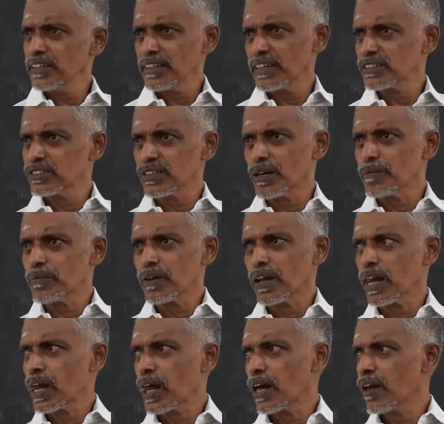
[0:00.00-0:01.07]
example.
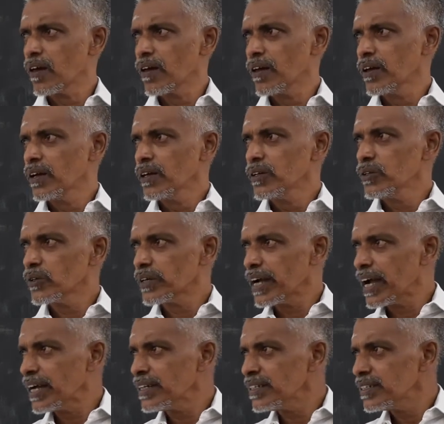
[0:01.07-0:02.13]
You
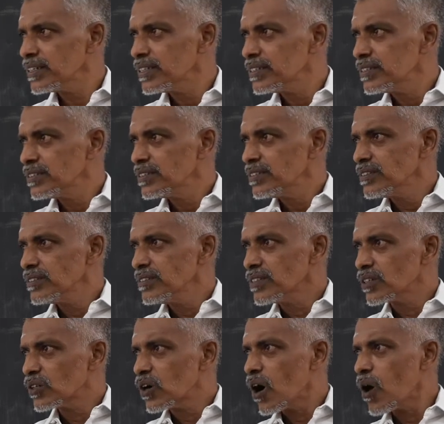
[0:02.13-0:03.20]
can
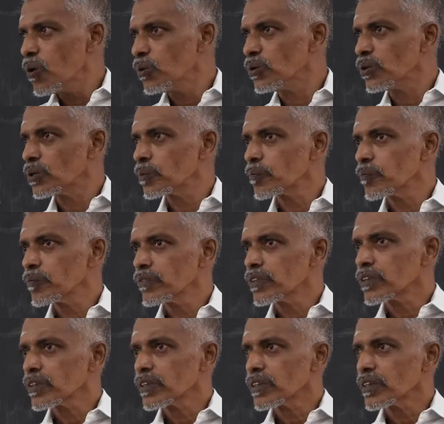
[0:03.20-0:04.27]
count.
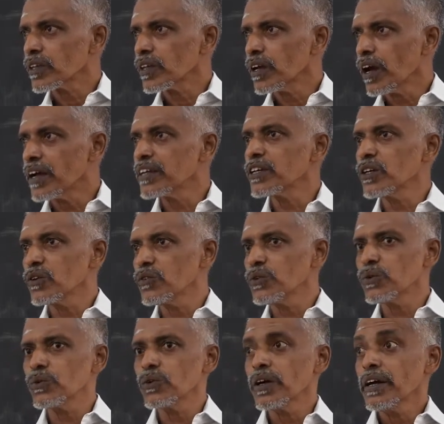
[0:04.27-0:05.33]
I give
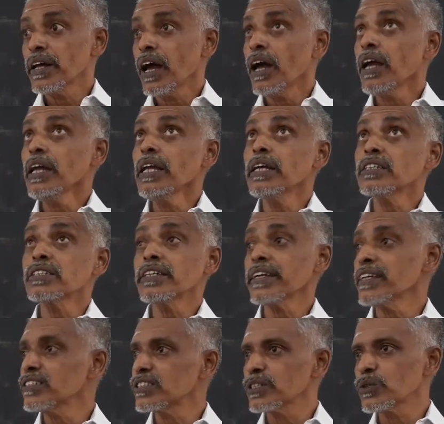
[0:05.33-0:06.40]
you. Yesterday
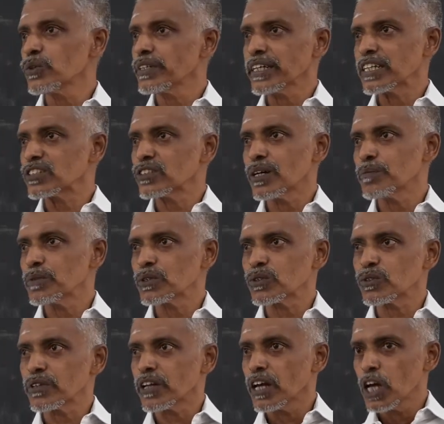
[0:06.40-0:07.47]
I said one example.
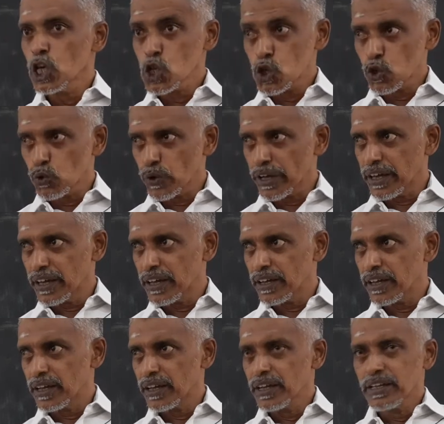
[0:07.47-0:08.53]
Today
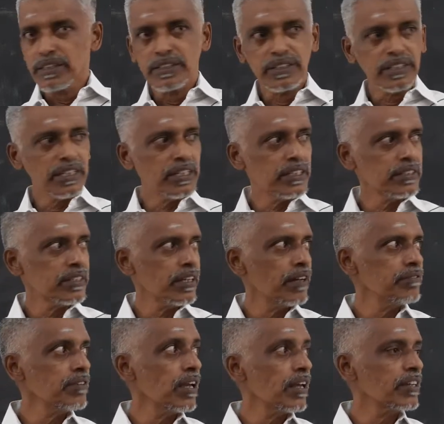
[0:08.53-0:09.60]
these
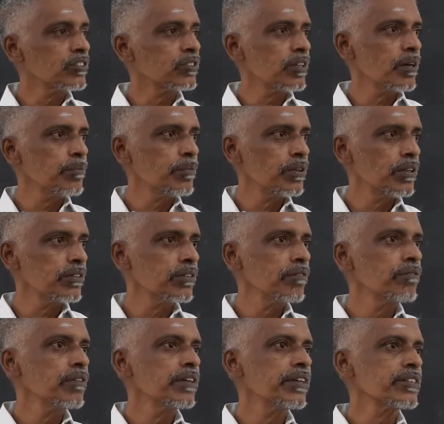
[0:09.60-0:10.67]
examples.
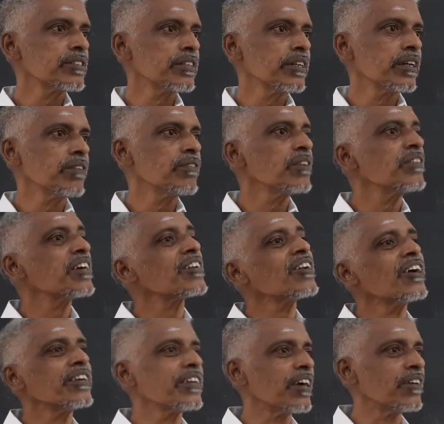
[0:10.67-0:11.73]
Yesterday we were
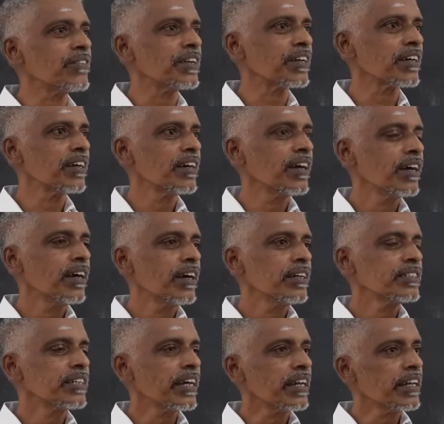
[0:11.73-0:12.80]
not having.
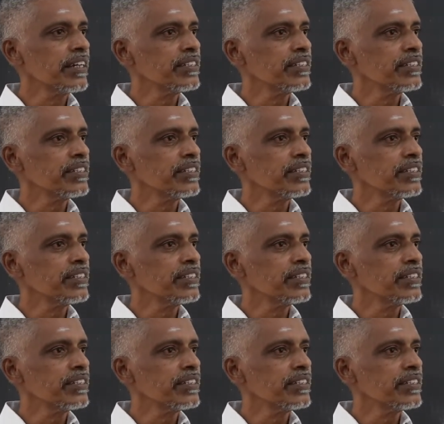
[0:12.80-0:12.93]
Shall I